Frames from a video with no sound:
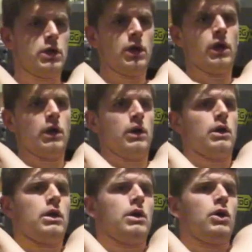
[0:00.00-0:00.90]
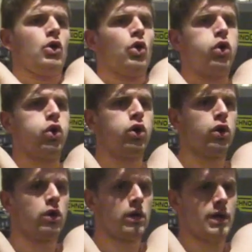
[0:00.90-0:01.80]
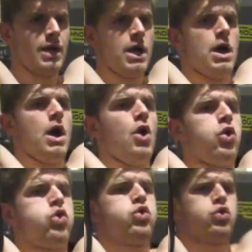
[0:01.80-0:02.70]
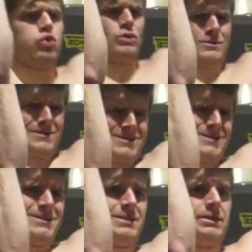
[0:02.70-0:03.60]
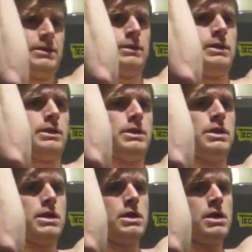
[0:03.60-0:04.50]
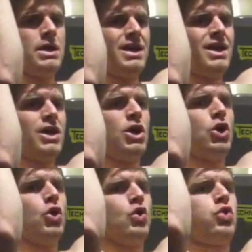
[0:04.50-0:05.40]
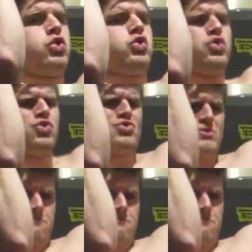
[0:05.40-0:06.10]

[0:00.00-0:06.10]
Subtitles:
anything else. I don't want to be forcing it. I'm just trying to get my knees up as high as I can, going back